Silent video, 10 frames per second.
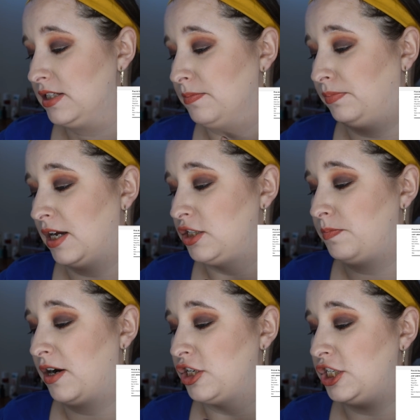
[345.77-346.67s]
It's a Blush
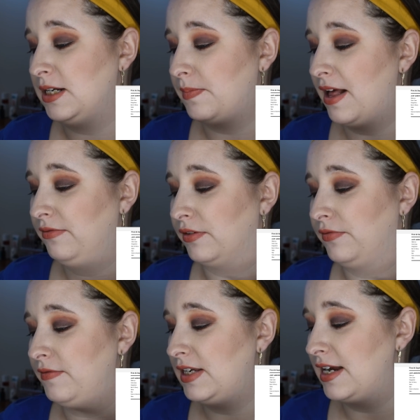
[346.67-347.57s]
Bar Cheek palette for
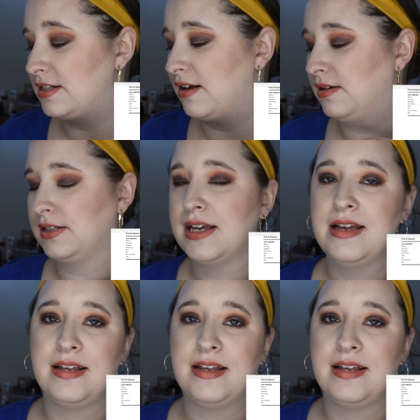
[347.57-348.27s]
$58.